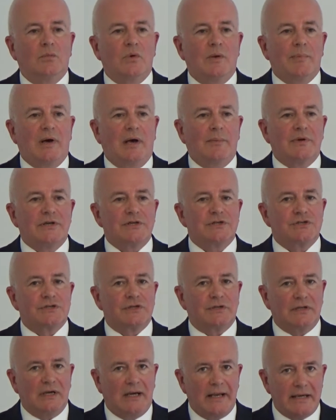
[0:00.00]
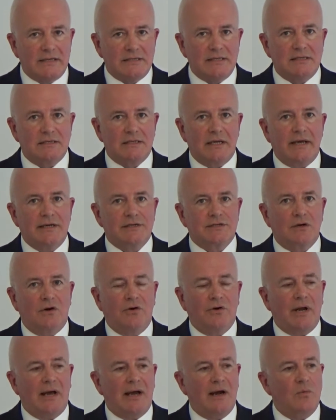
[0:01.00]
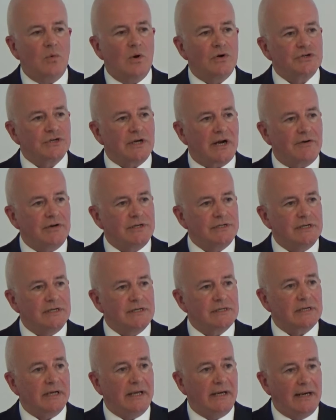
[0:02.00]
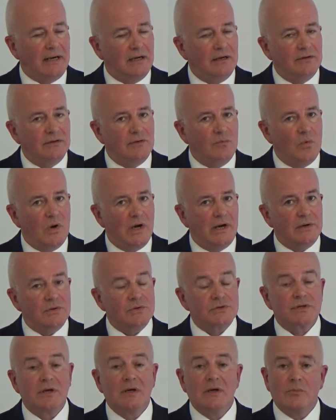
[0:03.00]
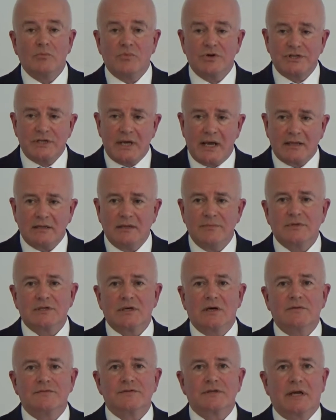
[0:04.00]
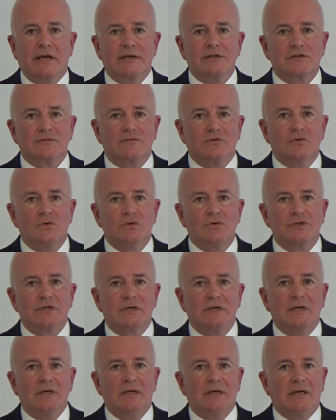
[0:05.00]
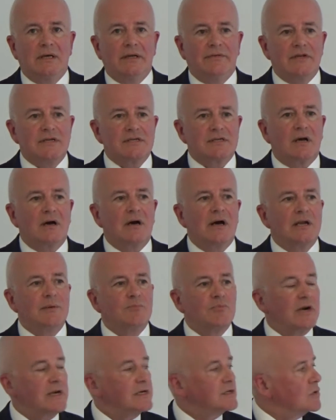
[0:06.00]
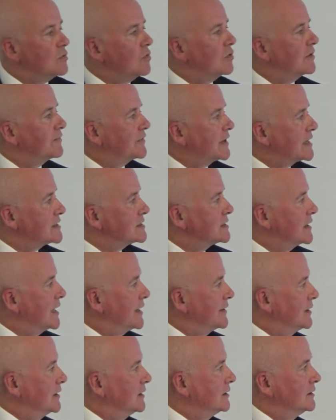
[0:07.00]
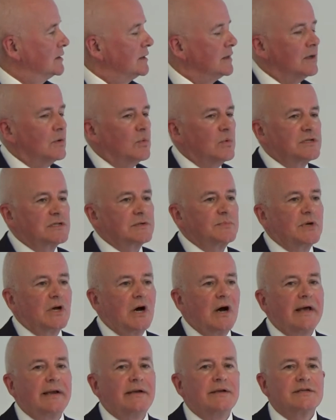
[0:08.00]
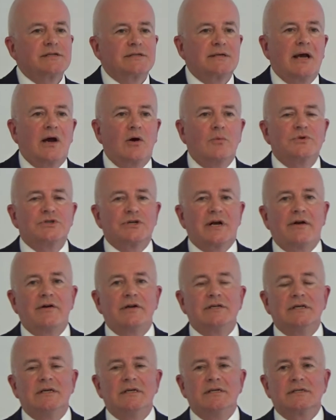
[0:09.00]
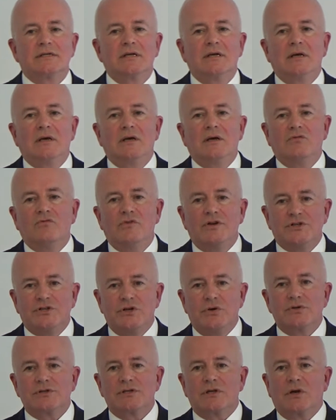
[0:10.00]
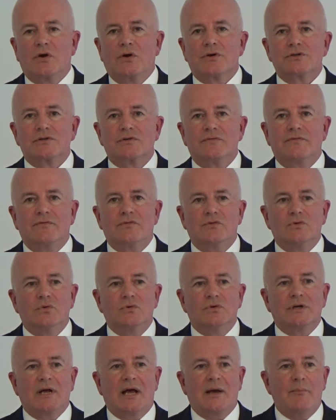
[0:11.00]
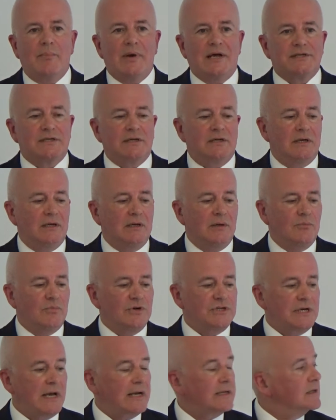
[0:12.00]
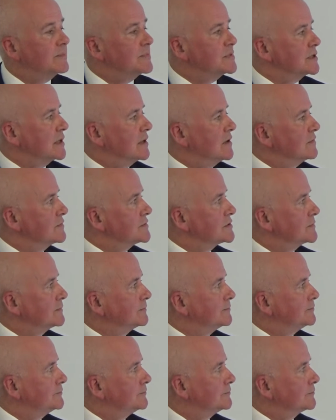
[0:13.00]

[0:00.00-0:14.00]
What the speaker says: we published the latest data on how well charities in England and Wales protect themselves against fraud. This guide brings all of that together with some guidance to help charities reduce the cost of fraud and better protect themselves.